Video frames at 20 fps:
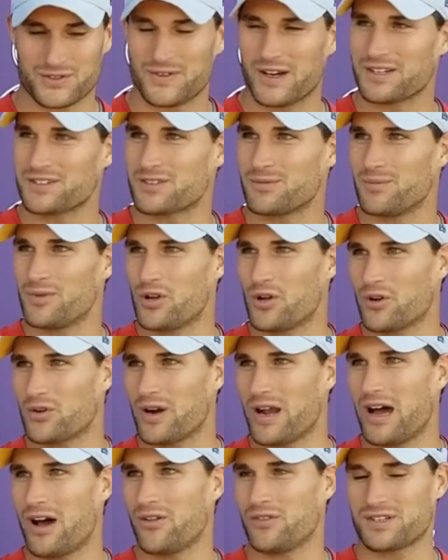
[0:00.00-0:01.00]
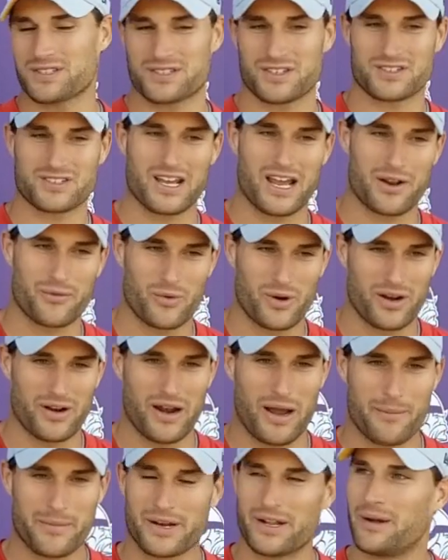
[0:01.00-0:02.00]
find some middle ground. Let's decide where
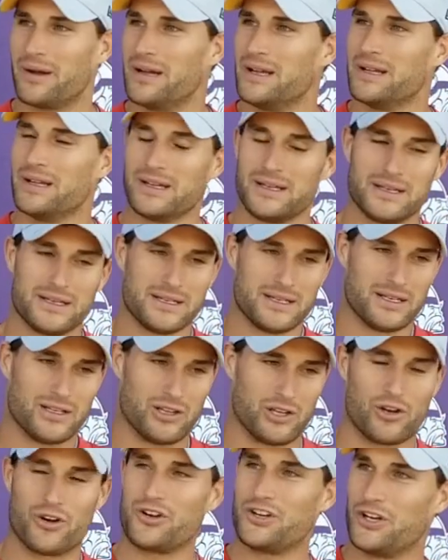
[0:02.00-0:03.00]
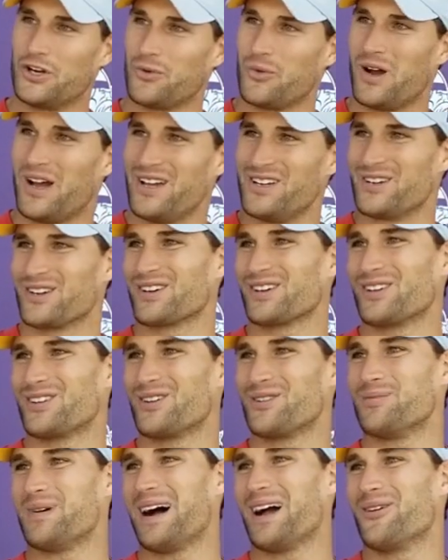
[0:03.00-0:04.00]
I'm gonna learn your way, you're gonna
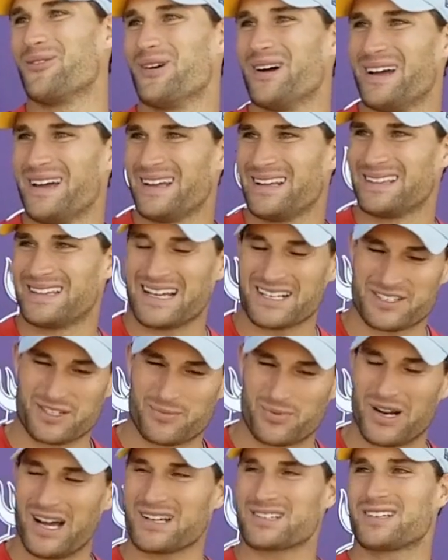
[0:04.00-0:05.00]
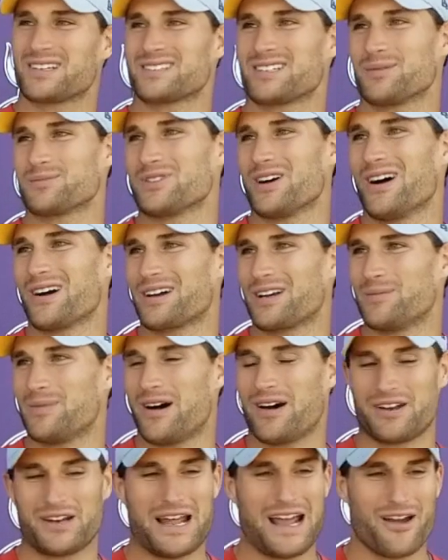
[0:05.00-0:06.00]
learn my way. That's the process I'm talking
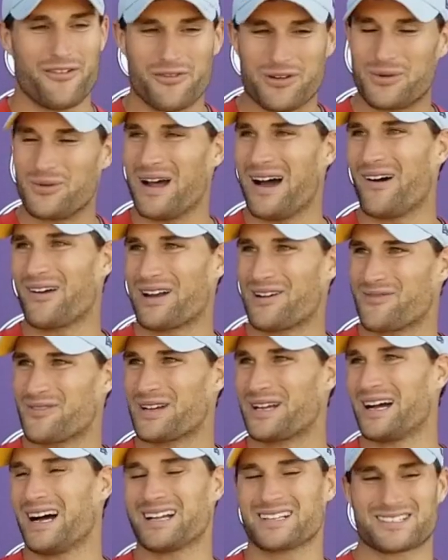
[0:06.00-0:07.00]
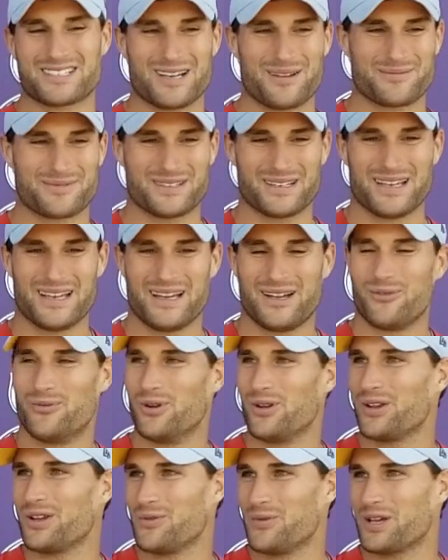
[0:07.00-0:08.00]
about. And every route, every concept,
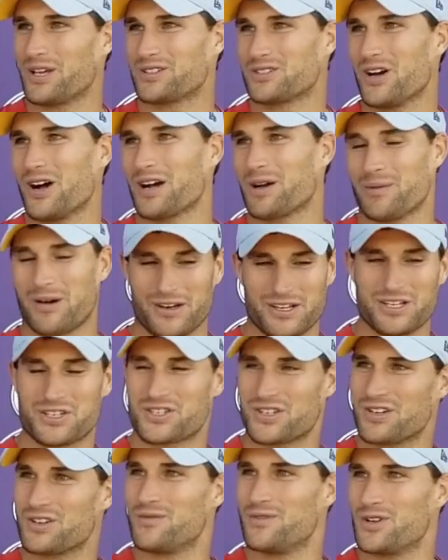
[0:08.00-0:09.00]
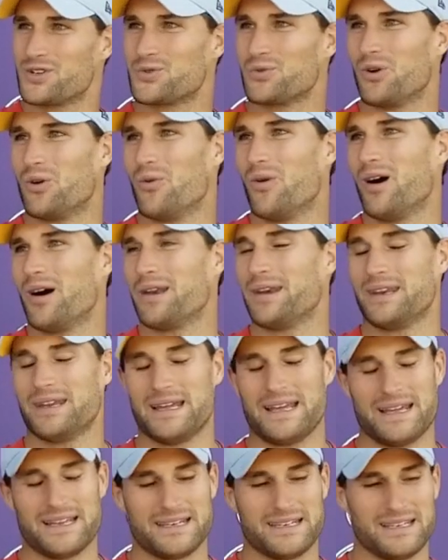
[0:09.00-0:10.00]
really, we could talk about each individual one.
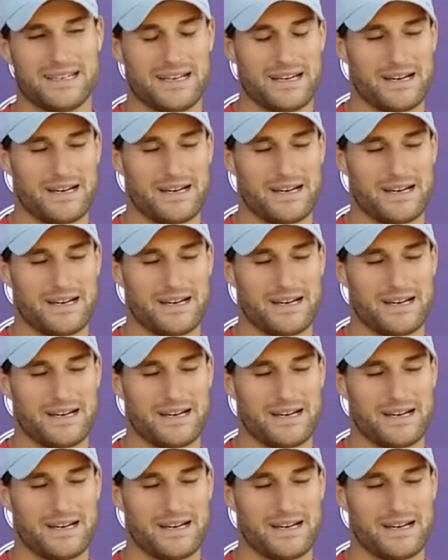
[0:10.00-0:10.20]
And